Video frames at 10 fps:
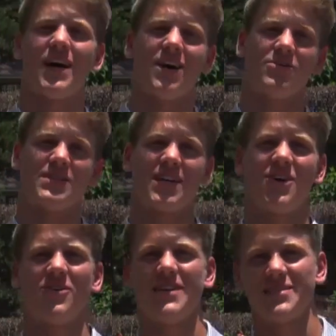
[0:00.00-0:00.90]
I was
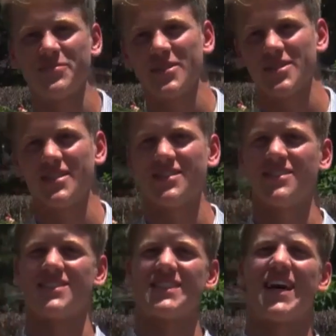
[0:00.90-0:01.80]
always pushing it to
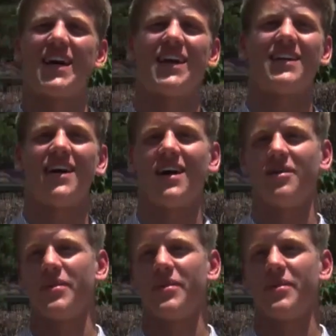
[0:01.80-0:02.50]
the side, like, nah,